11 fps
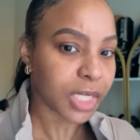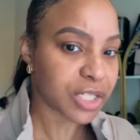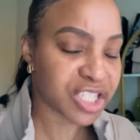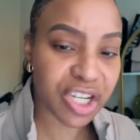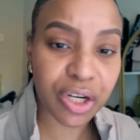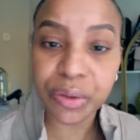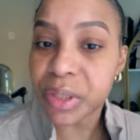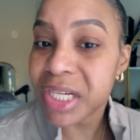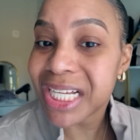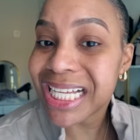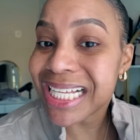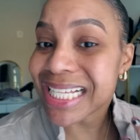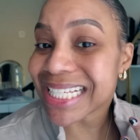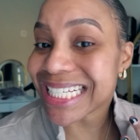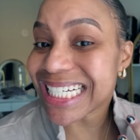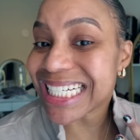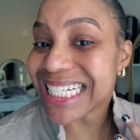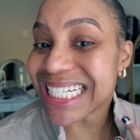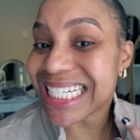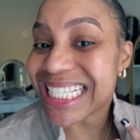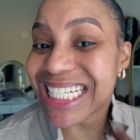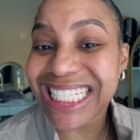So yeah,
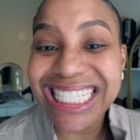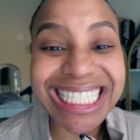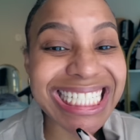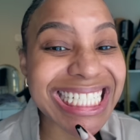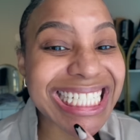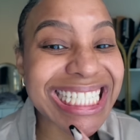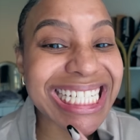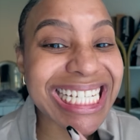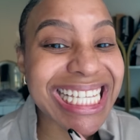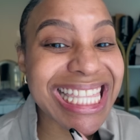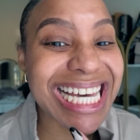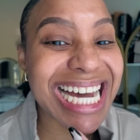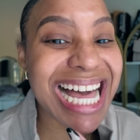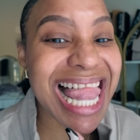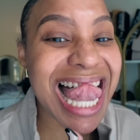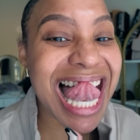it's great. These teeth though,